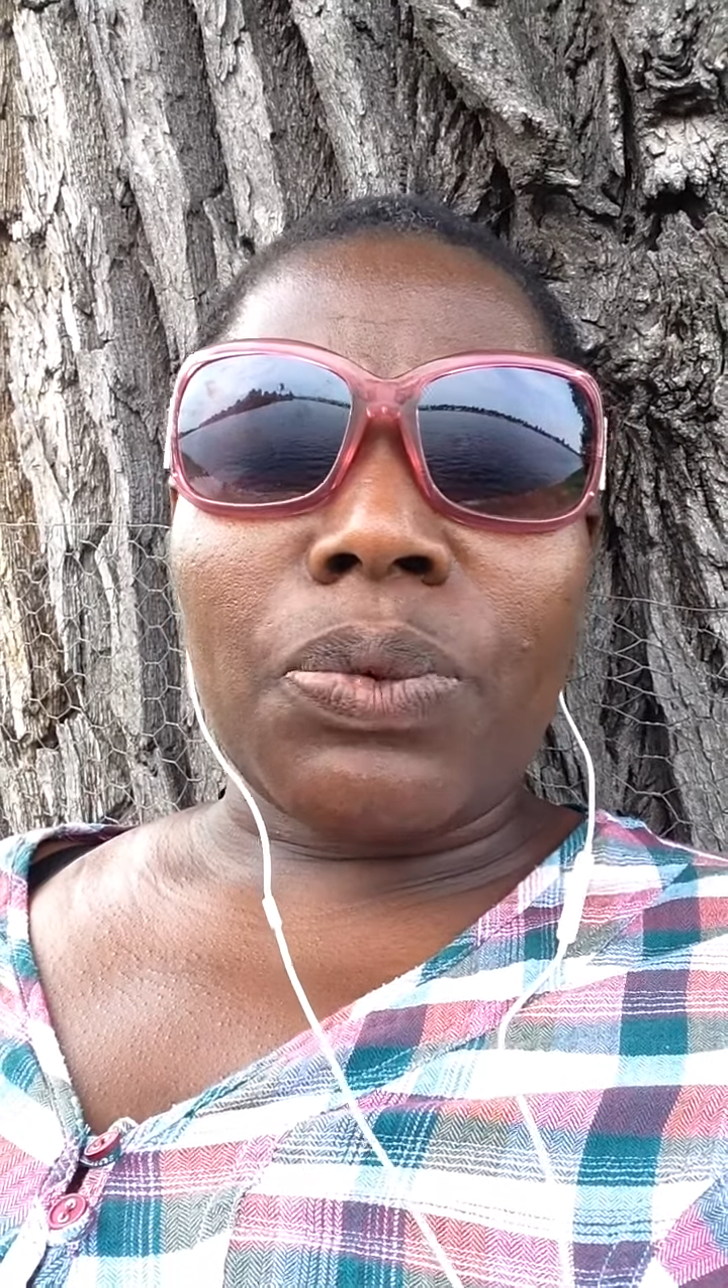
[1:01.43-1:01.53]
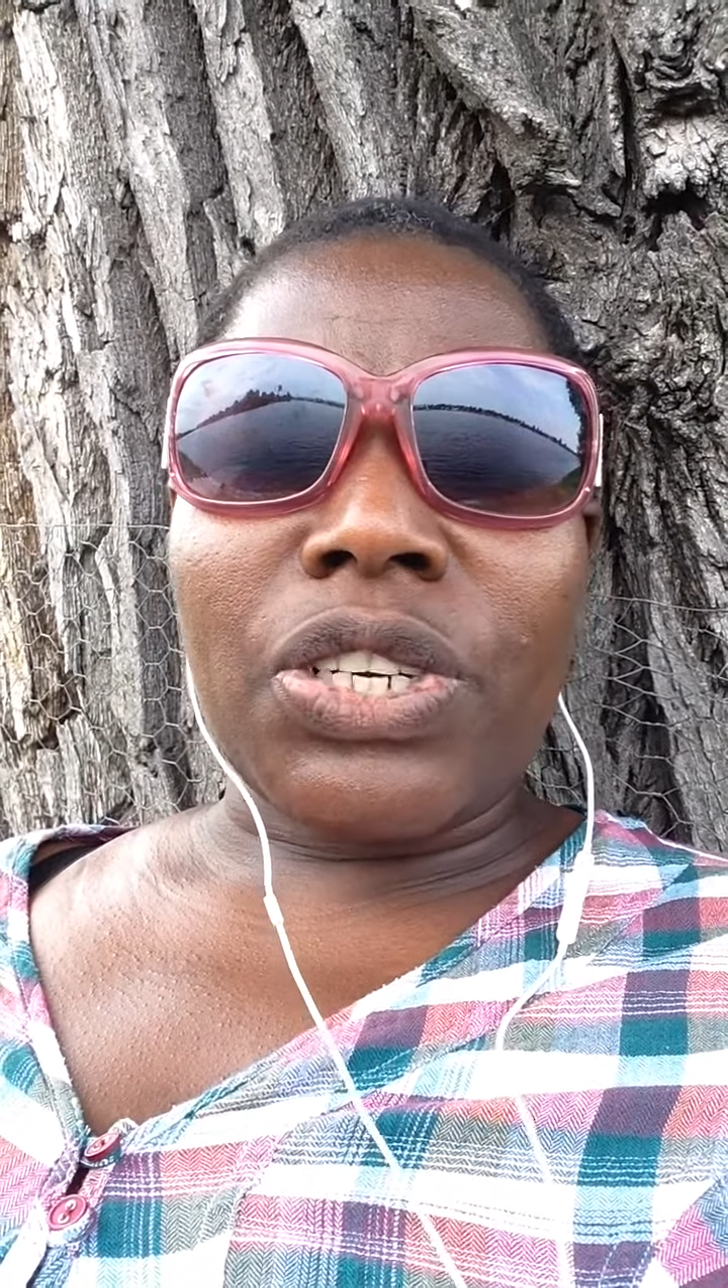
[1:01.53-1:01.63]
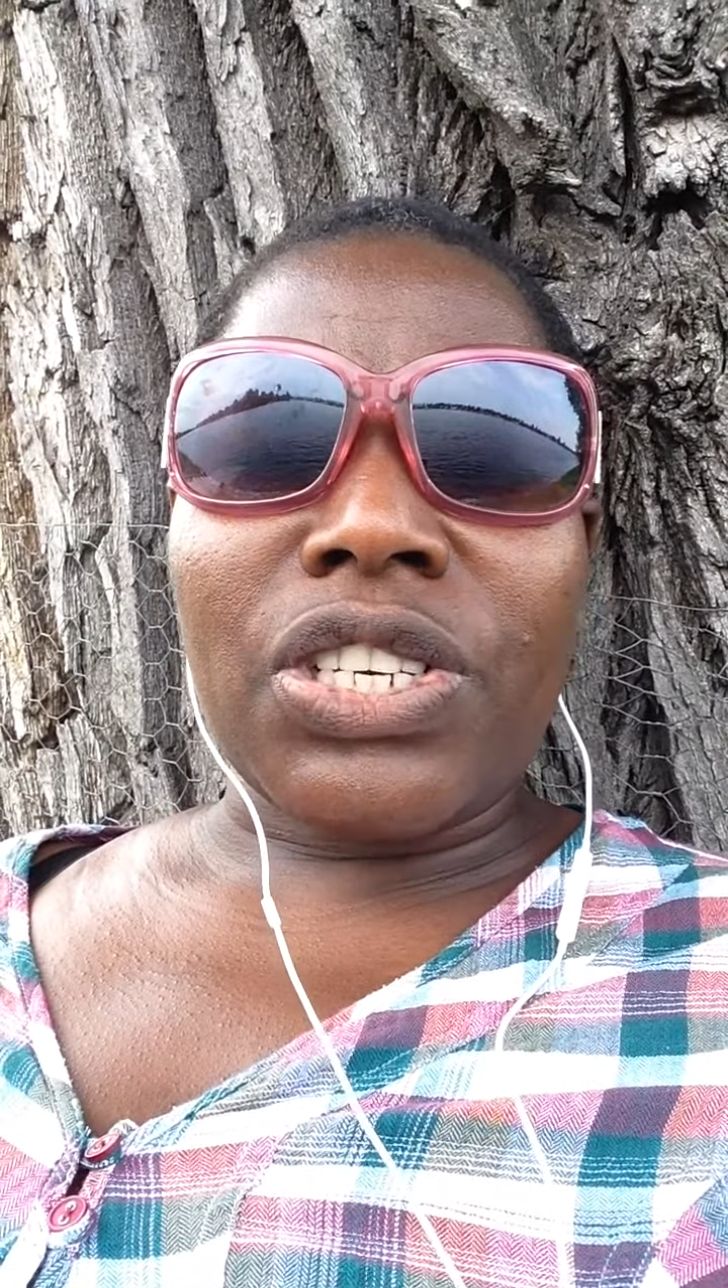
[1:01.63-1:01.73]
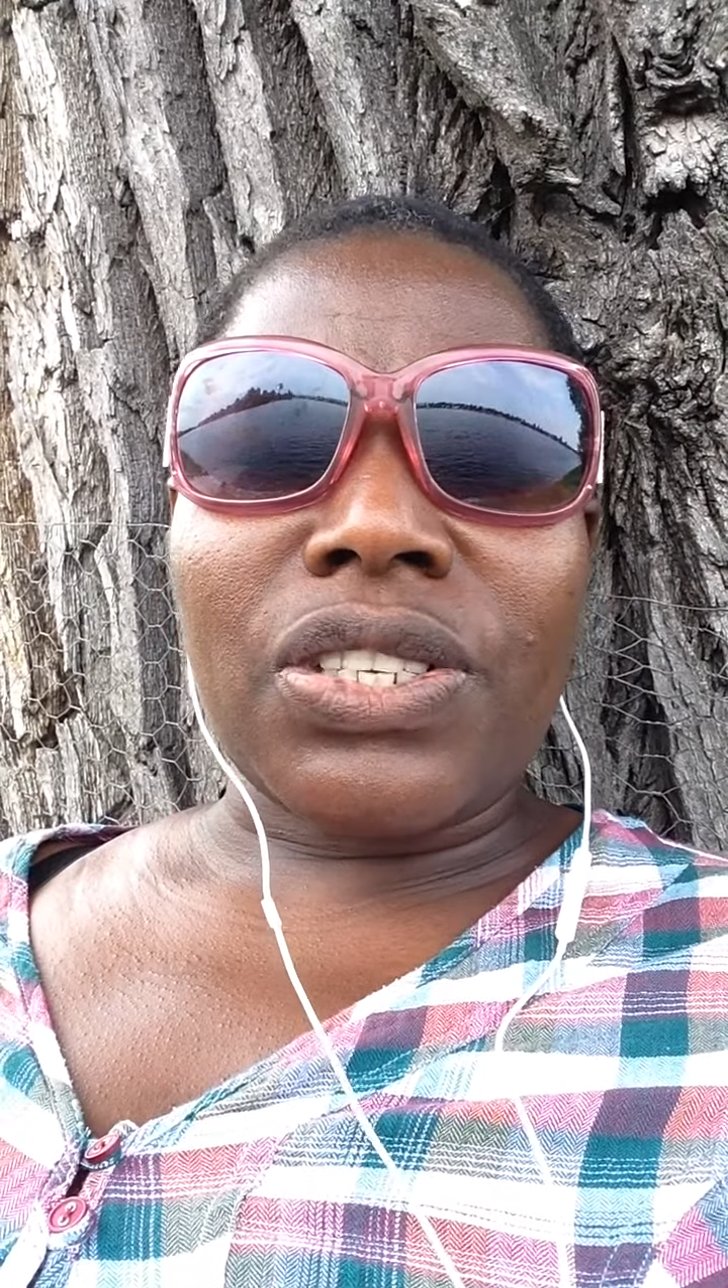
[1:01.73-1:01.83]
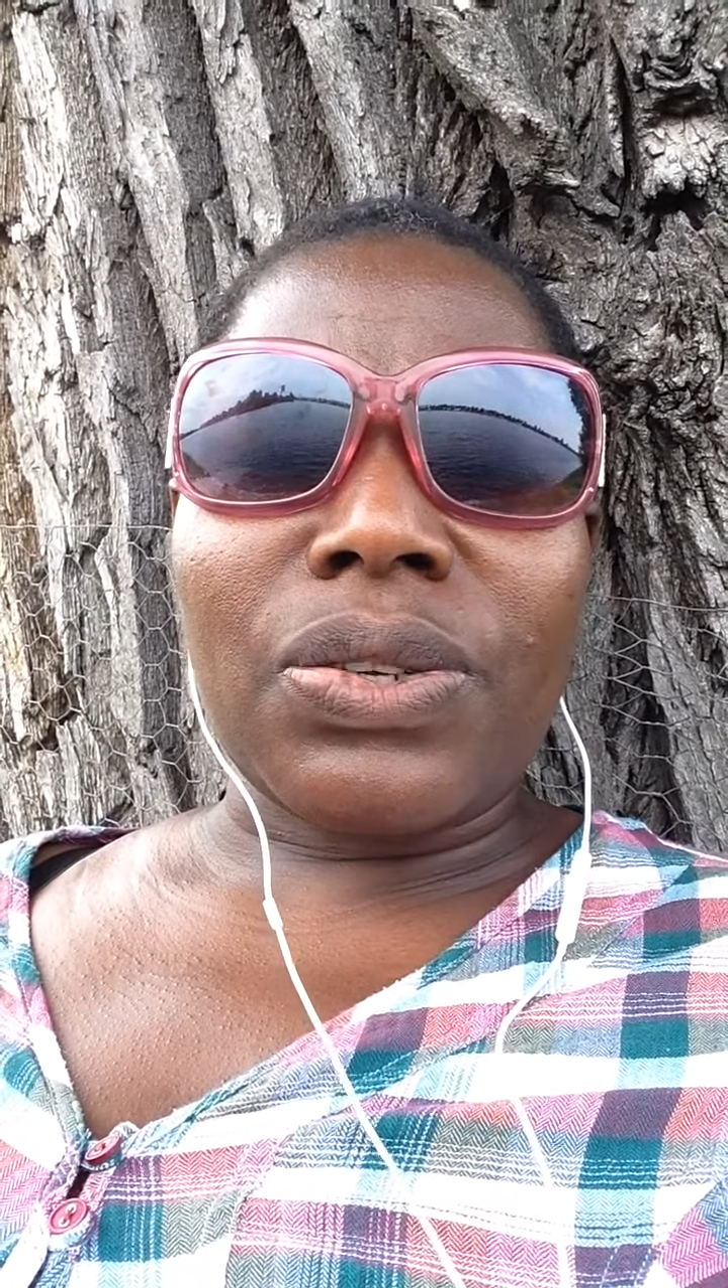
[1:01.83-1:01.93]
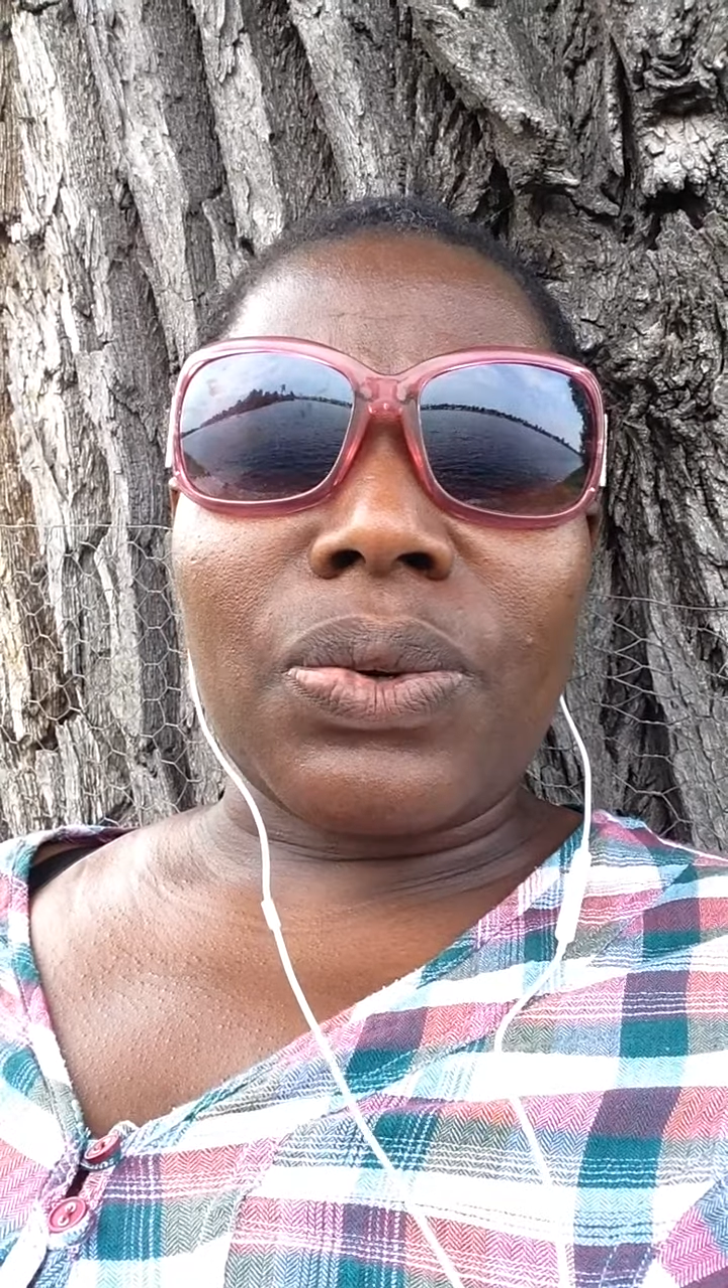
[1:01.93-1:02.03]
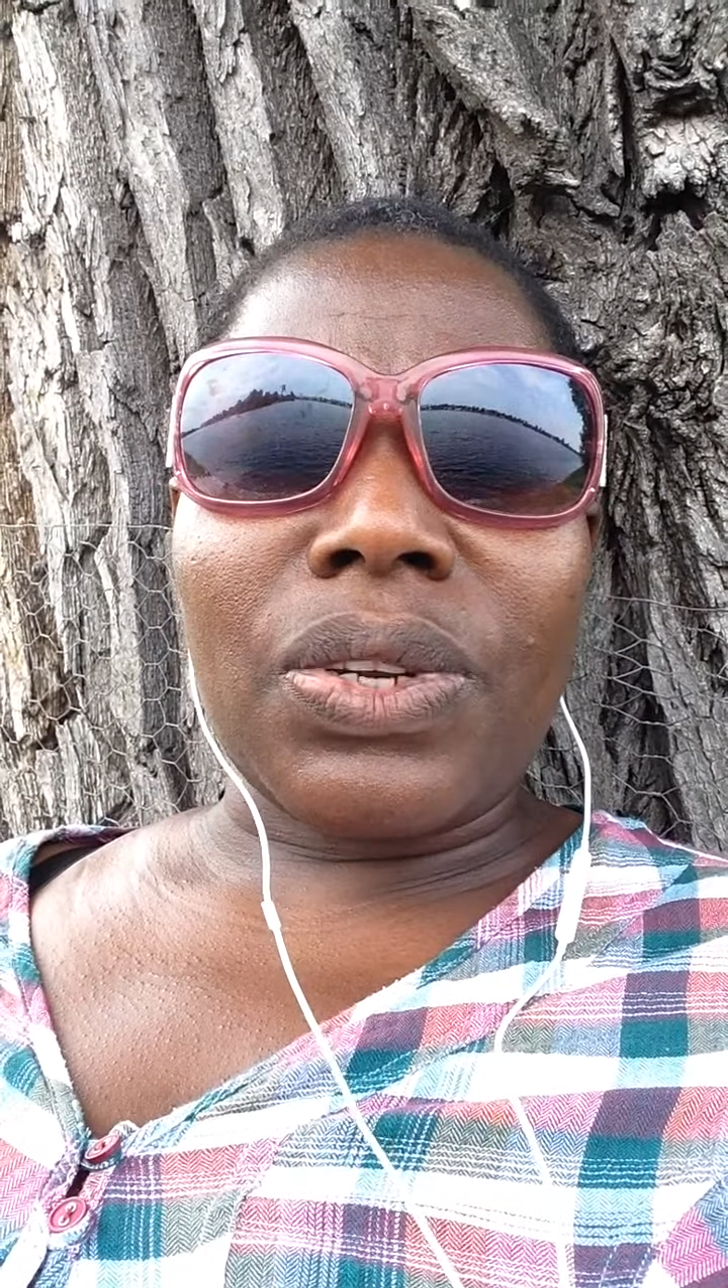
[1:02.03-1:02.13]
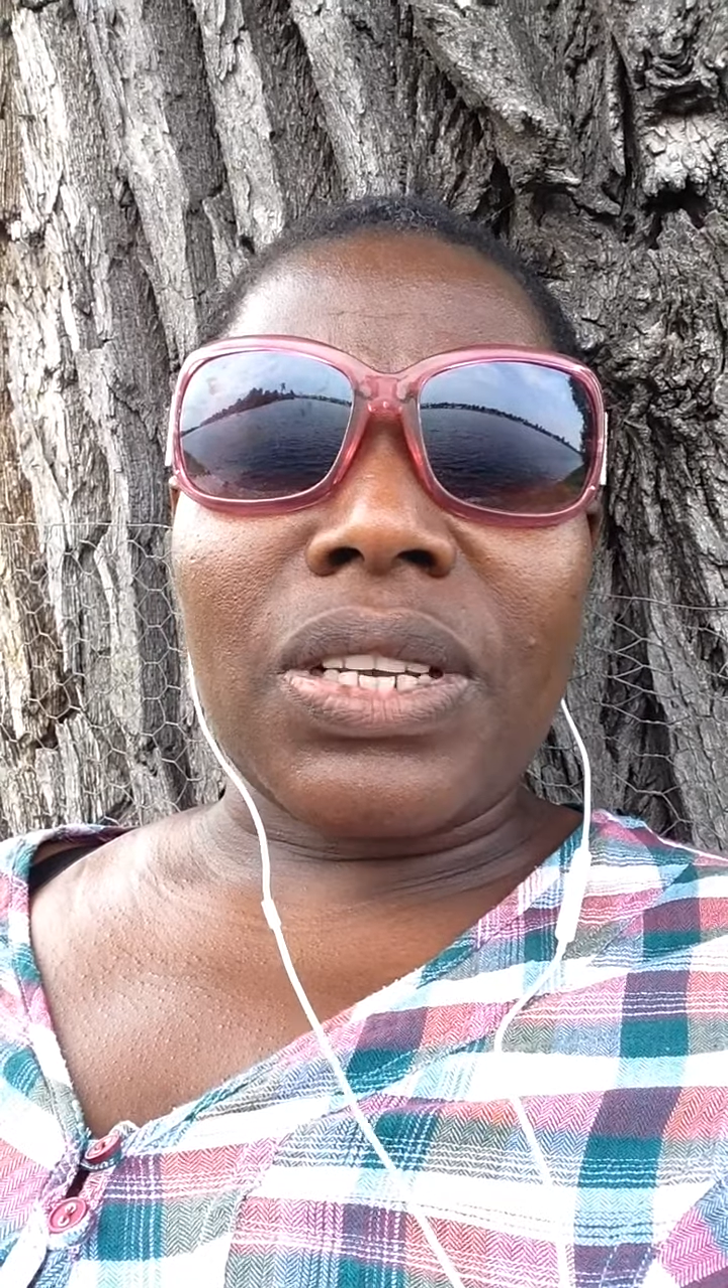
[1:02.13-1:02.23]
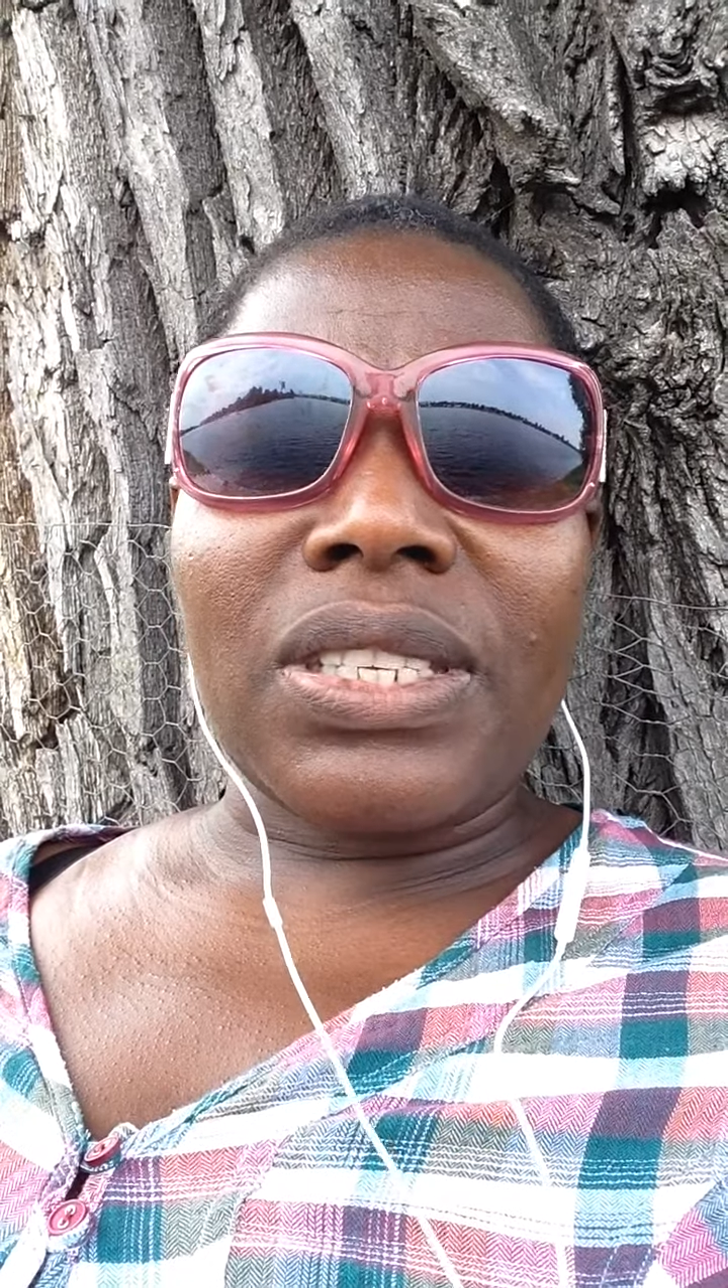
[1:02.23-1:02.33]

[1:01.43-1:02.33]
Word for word: we just don't